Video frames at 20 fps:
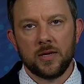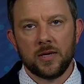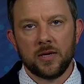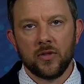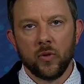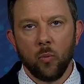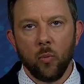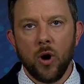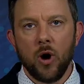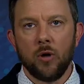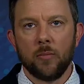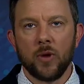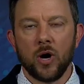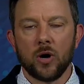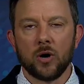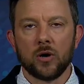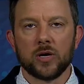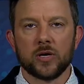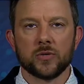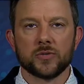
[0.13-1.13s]
The
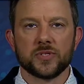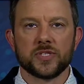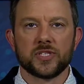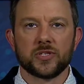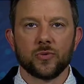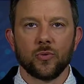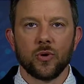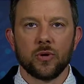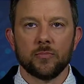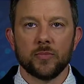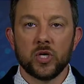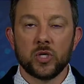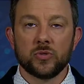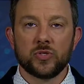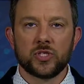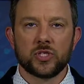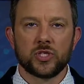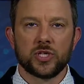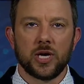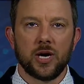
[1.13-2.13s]
Walmart-owned store
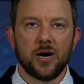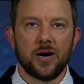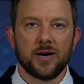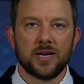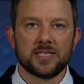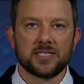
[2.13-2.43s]
Moosejaw